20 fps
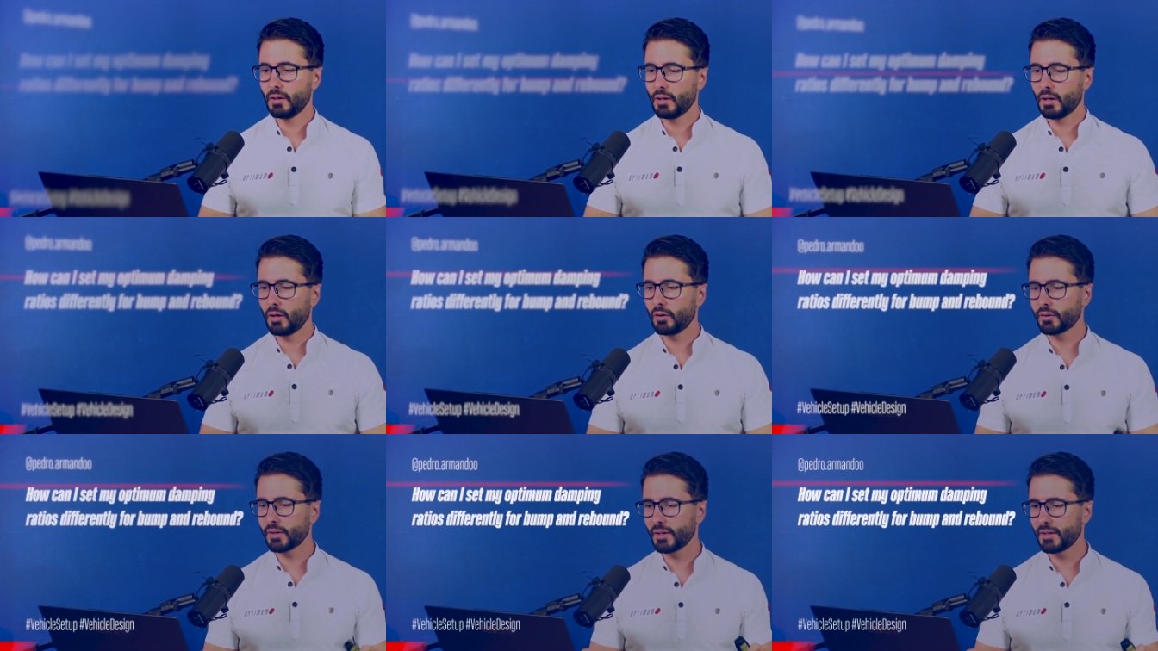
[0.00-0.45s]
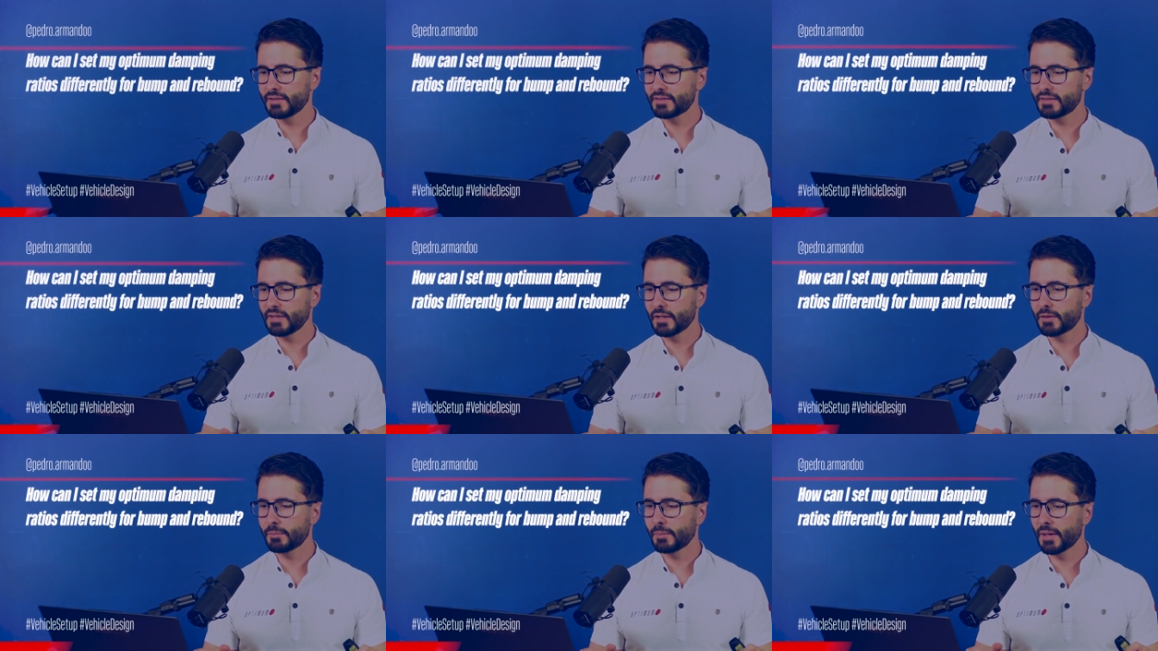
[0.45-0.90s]
How can I
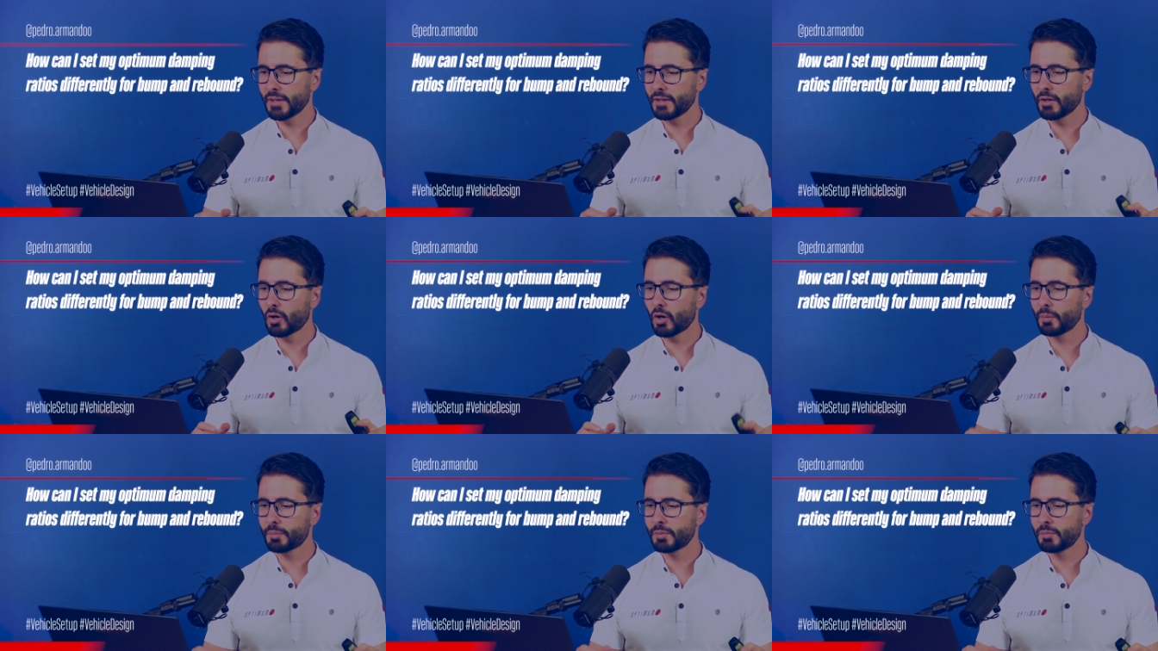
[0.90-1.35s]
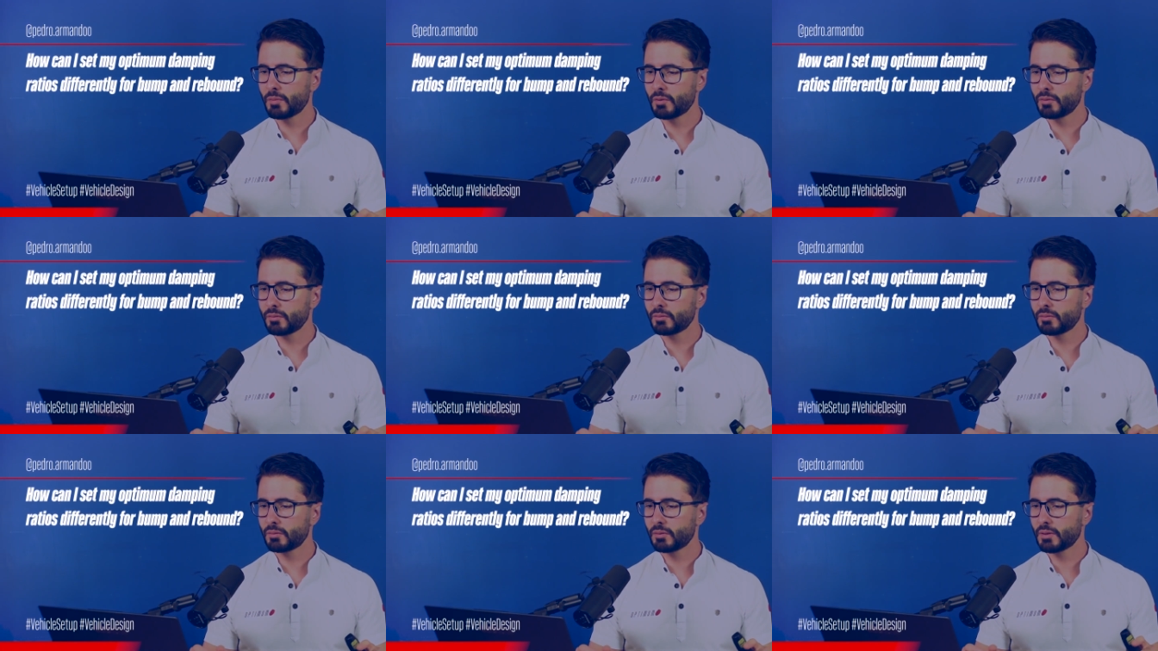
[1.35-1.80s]
set my
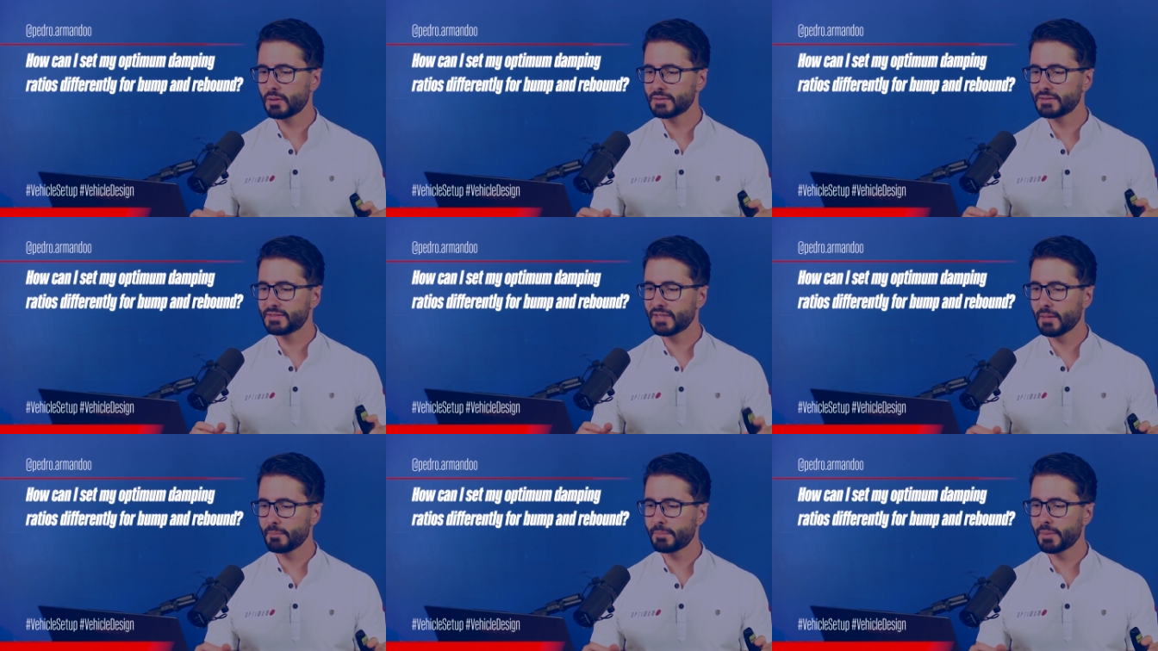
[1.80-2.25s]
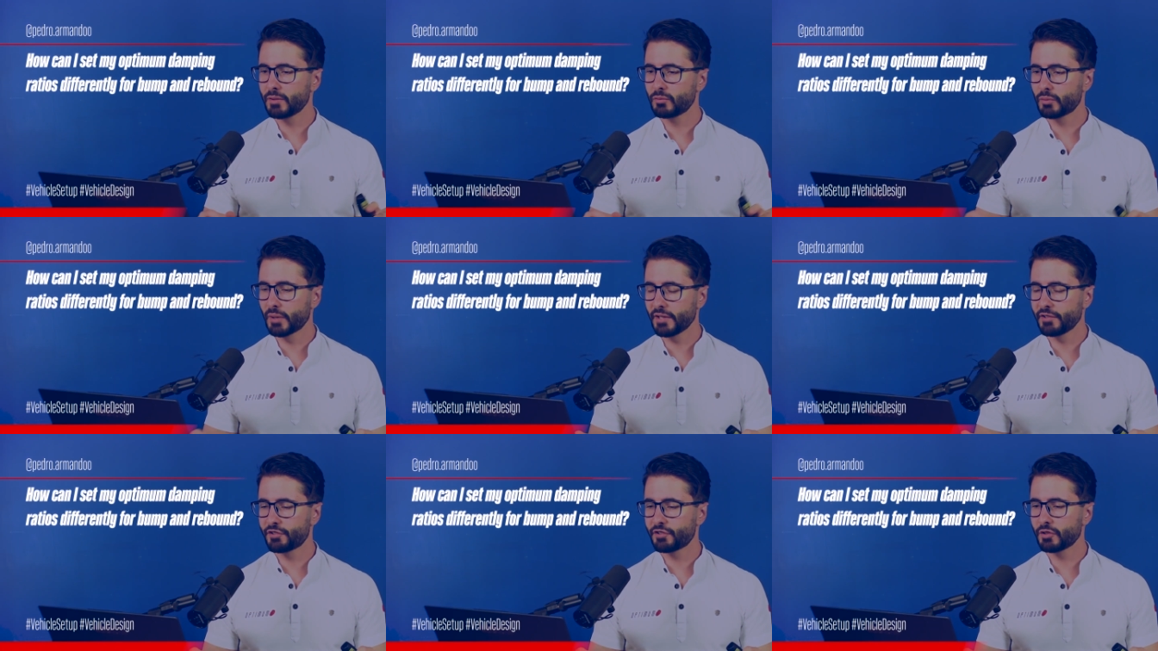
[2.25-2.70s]
optimum damping
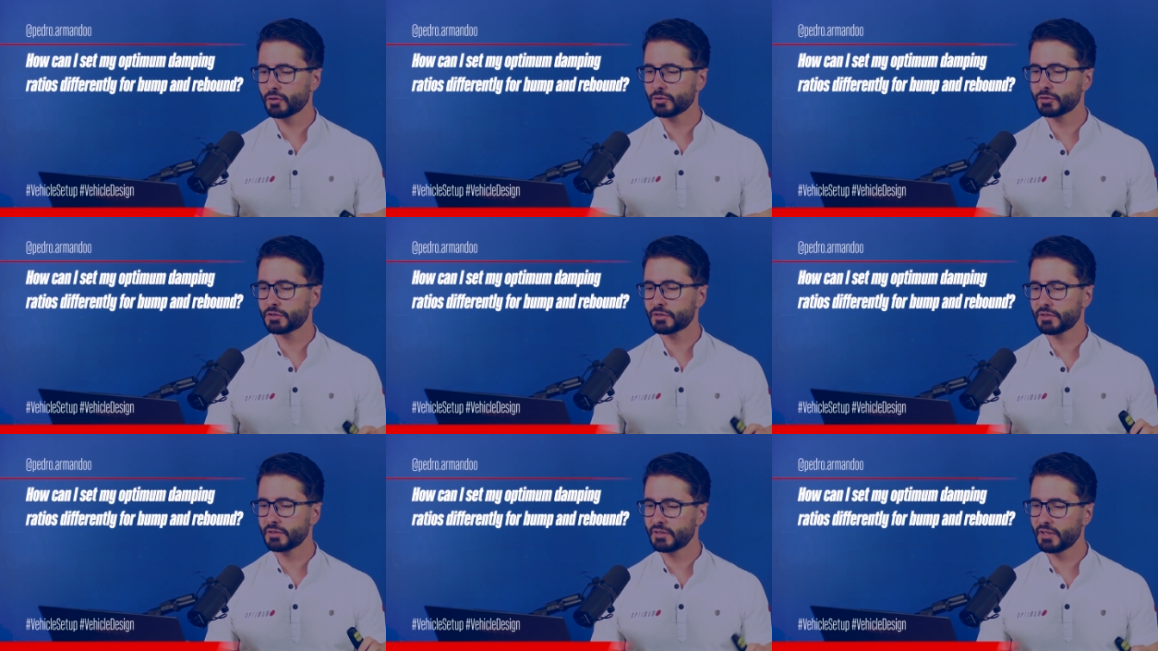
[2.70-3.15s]
ratios